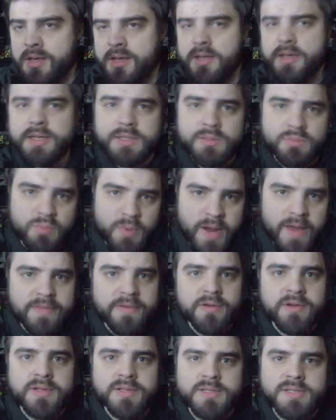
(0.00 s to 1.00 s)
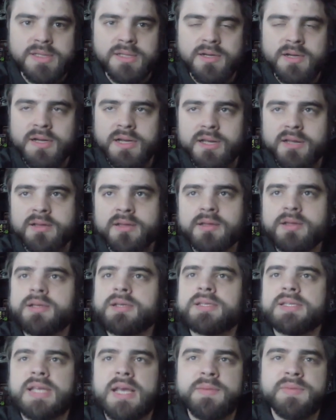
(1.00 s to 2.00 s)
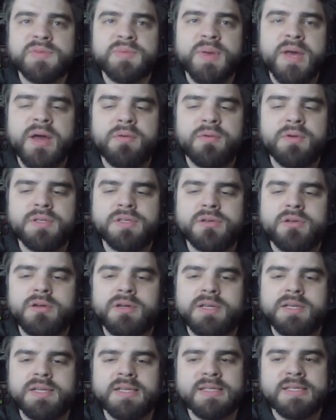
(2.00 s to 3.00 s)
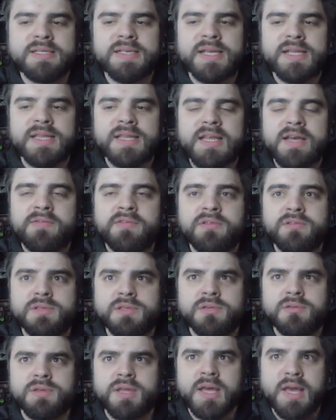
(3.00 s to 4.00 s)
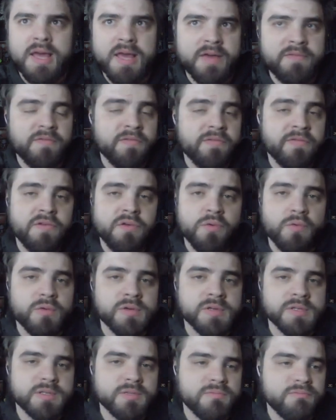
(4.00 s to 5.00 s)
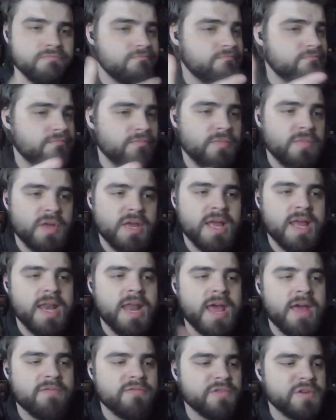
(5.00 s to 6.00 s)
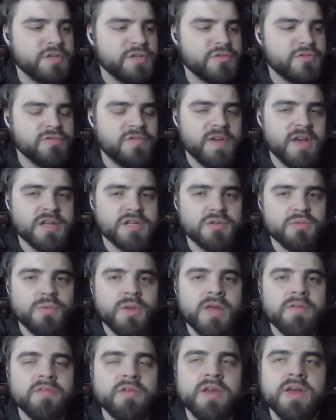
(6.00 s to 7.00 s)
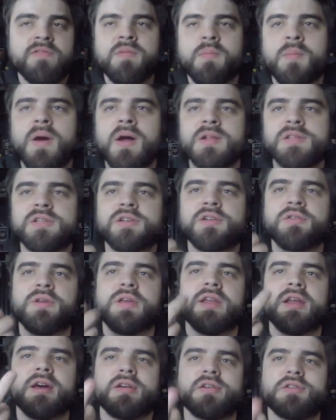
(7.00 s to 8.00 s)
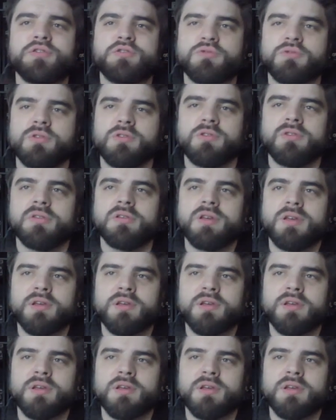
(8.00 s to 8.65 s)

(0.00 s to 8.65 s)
is rather concerning. Sam's powers are on an insane level, so they have, of course, in every true fashion, whenever you have a monster you cannot control,